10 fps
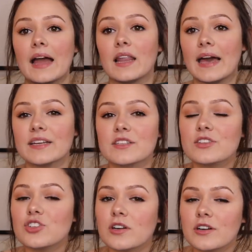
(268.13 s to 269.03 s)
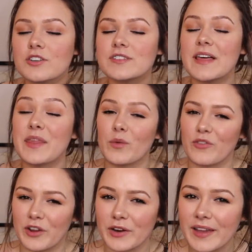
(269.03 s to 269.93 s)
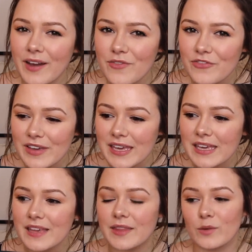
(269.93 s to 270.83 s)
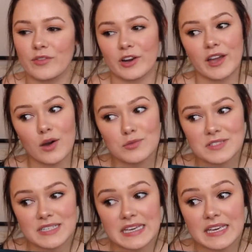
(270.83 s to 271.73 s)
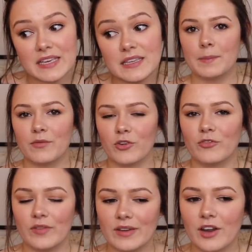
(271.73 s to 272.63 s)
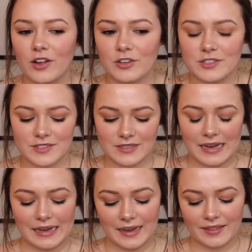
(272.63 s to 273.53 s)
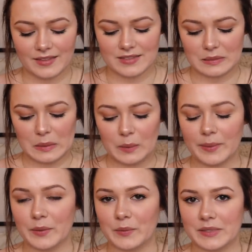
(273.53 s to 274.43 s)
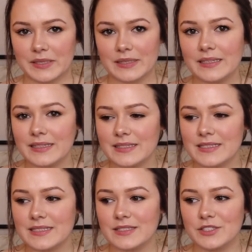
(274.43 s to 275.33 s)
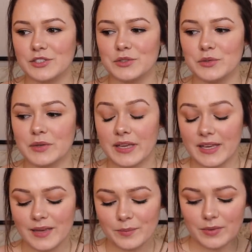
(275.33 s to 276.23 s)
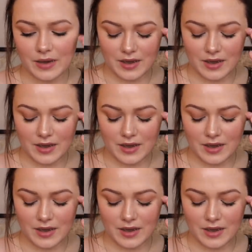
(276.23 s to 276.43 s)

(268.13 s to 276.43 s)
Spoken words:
I liked the joggers. They were very comfy. They were very cozy, but for $50, I think that's a little bit ridiculous to keep